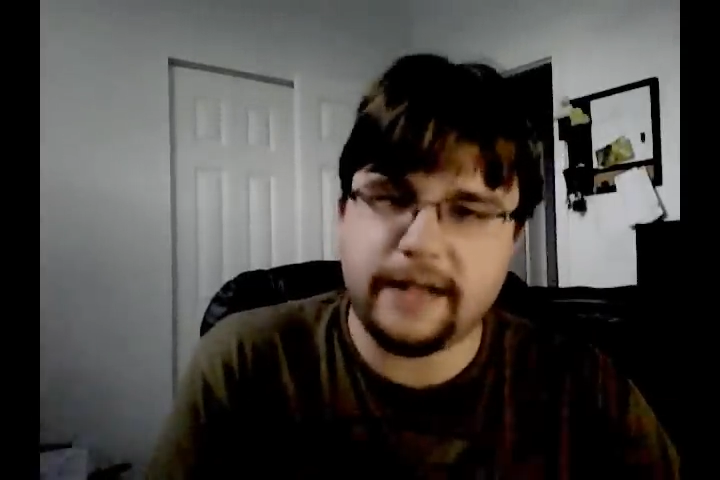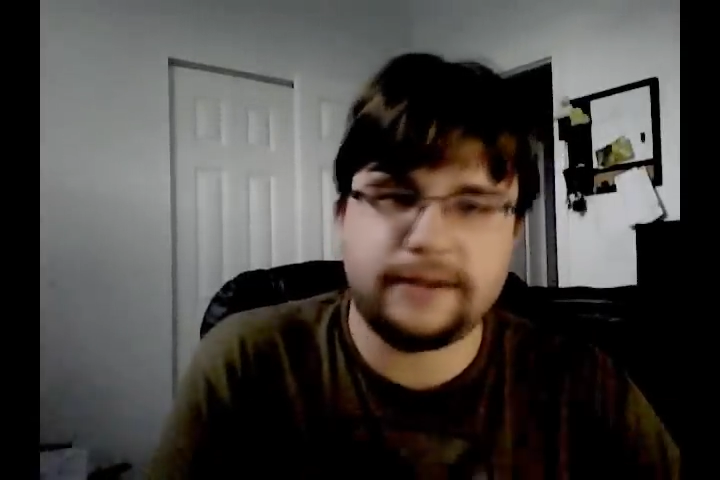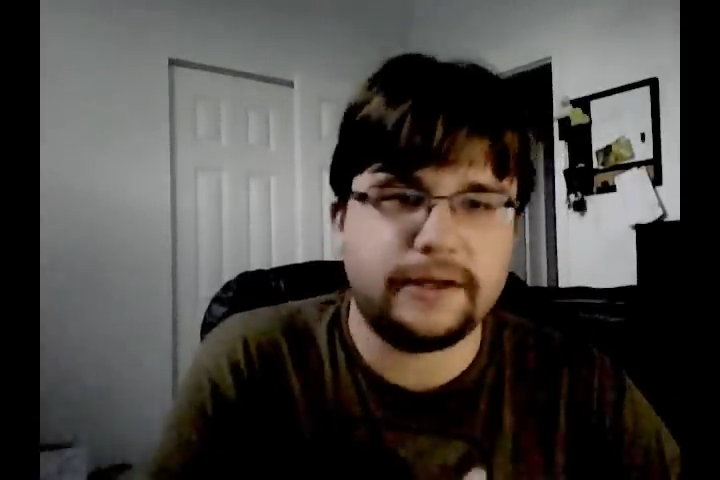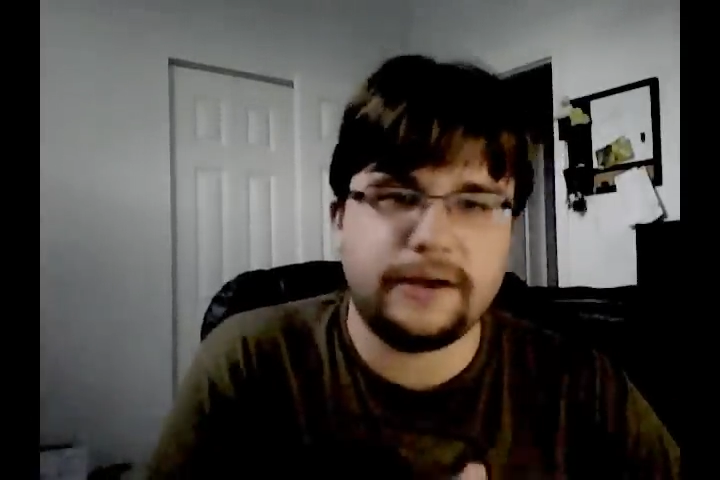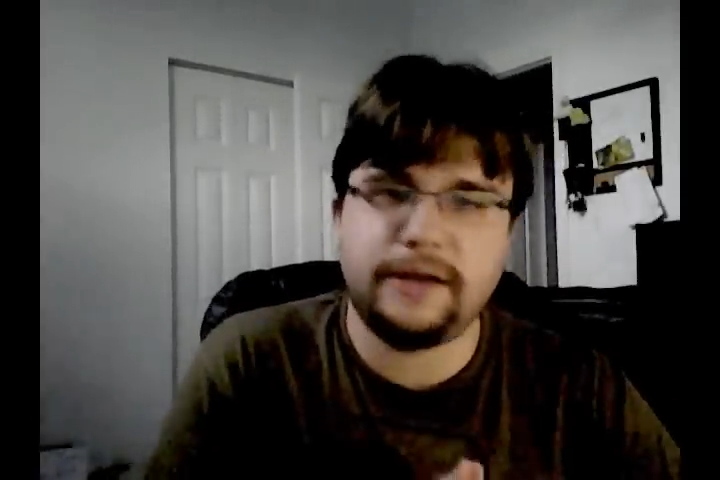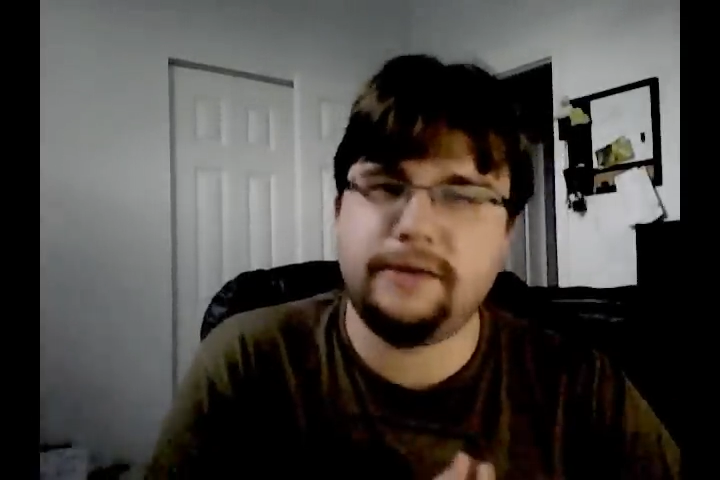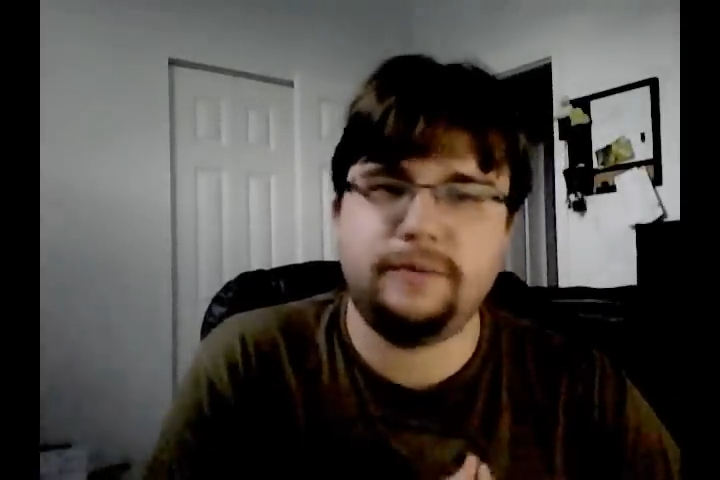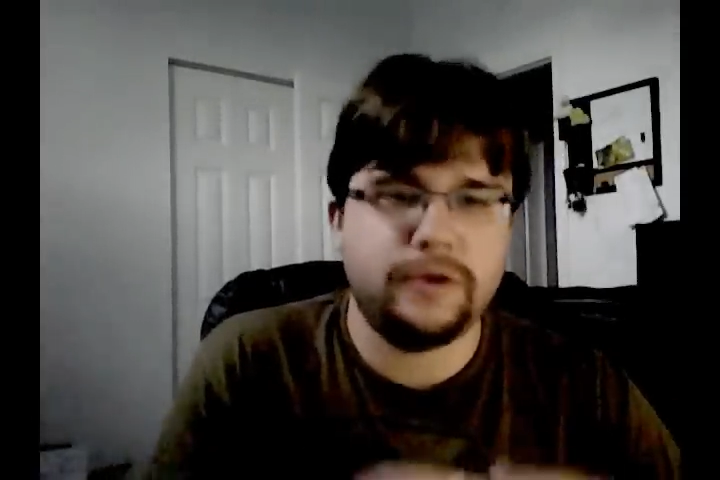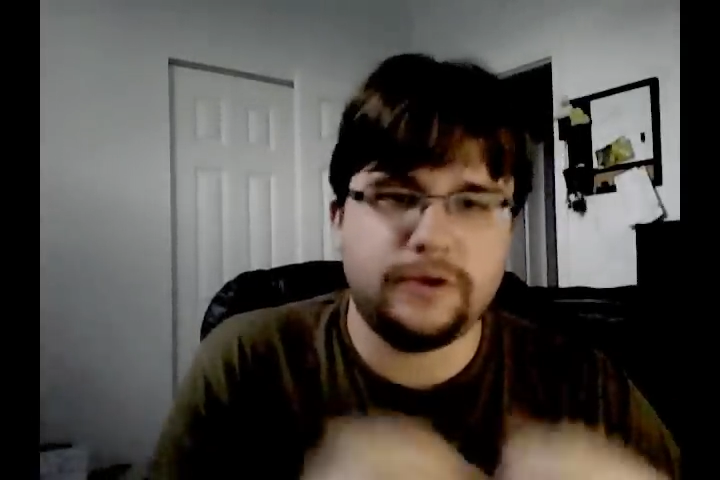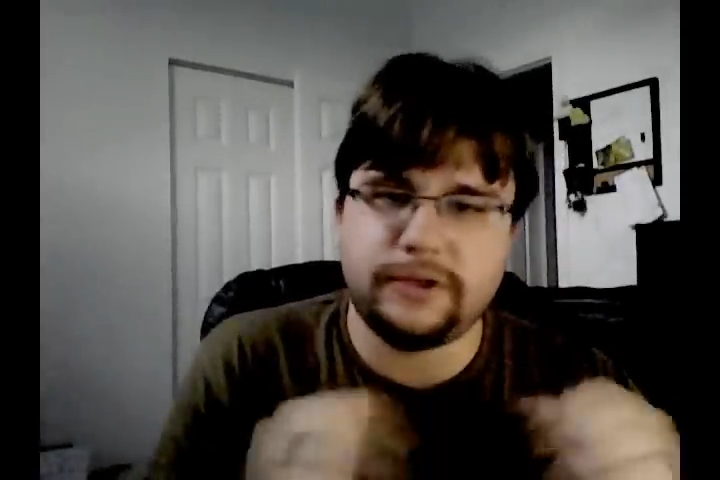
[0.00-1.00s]
answer,
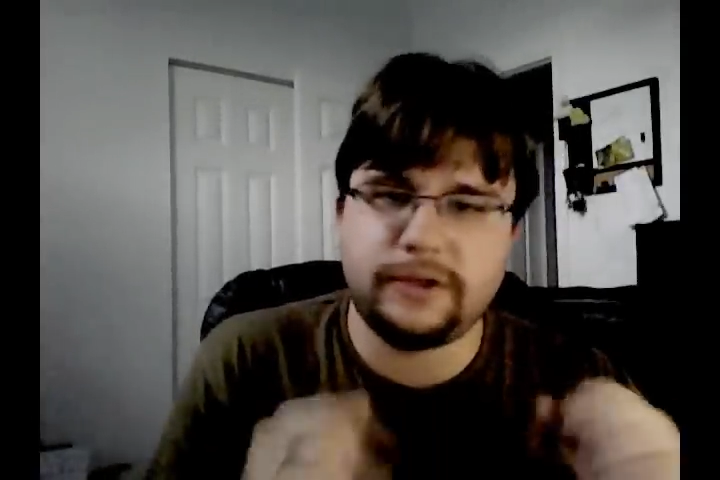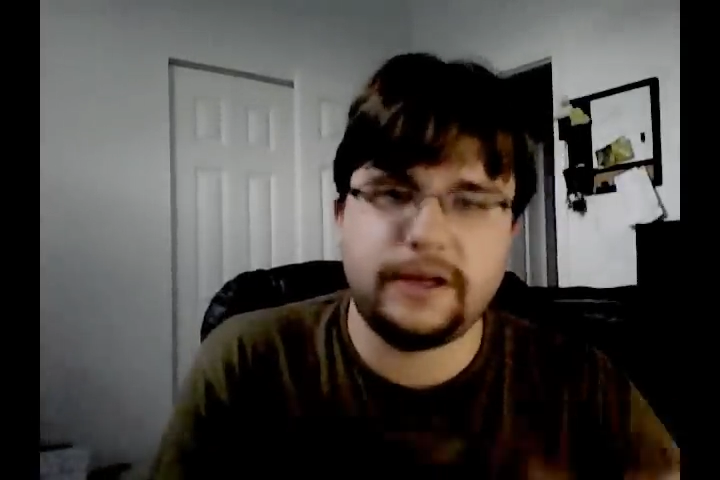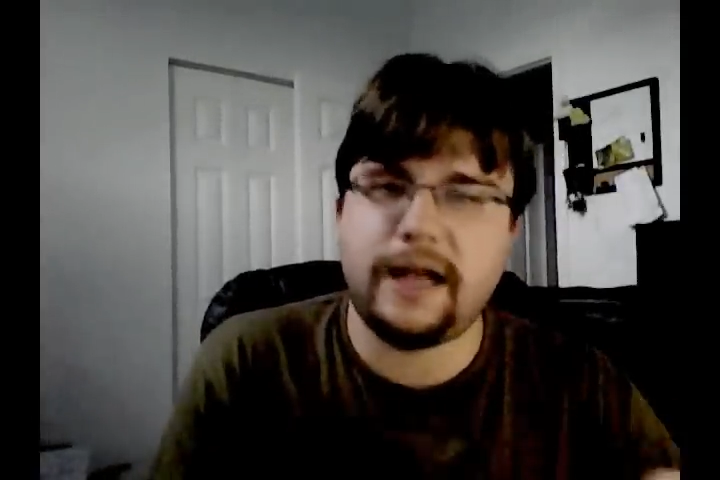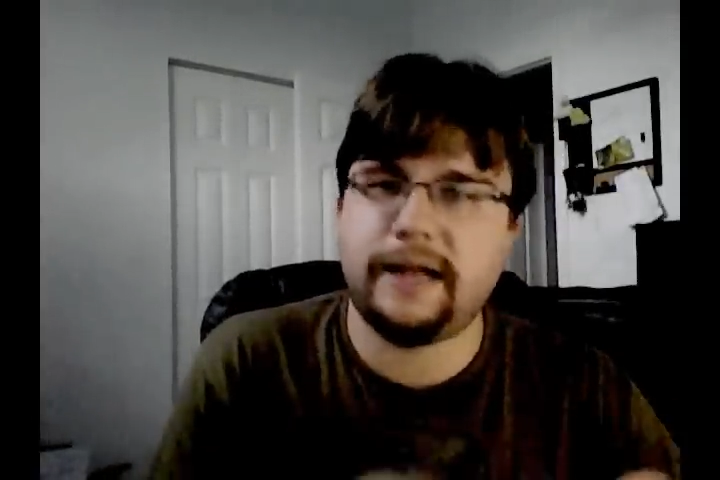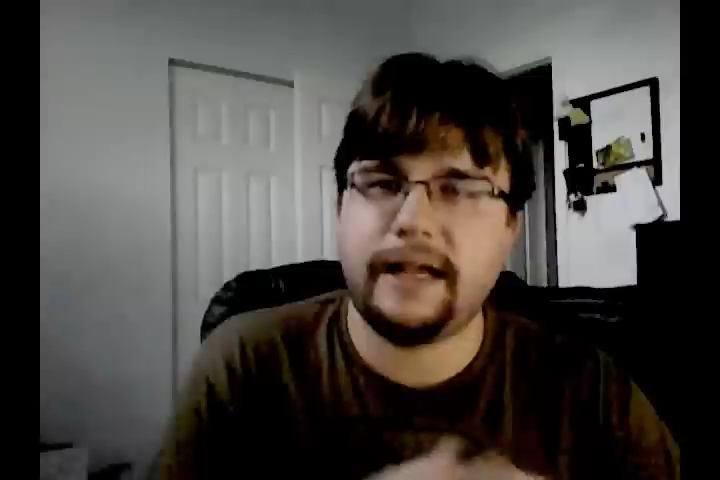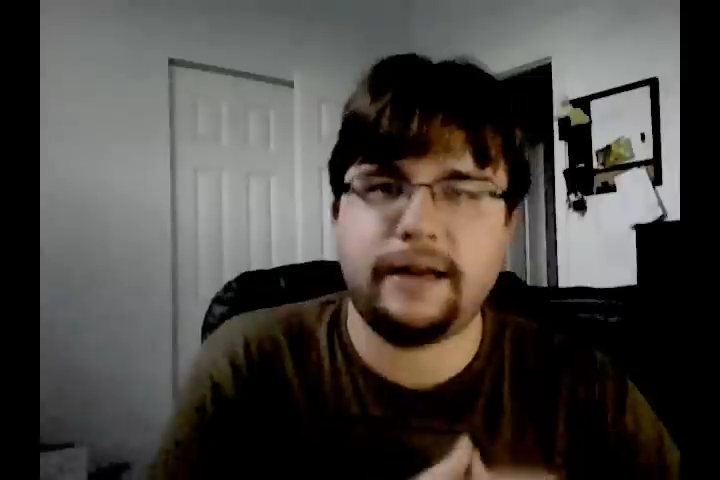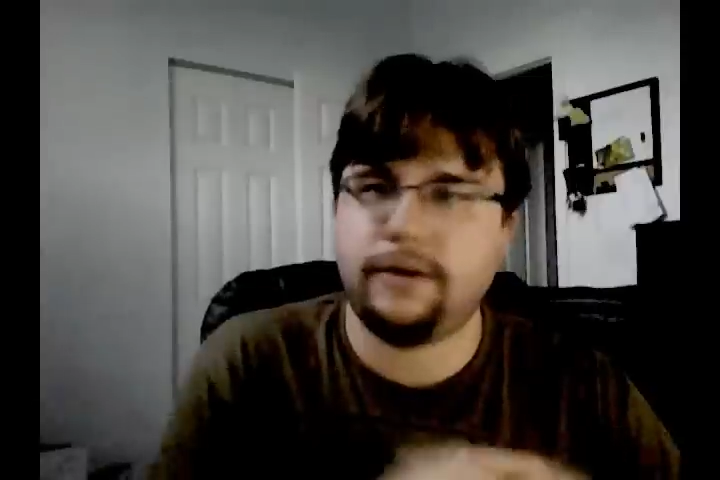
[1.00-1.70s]
and you just could not get it,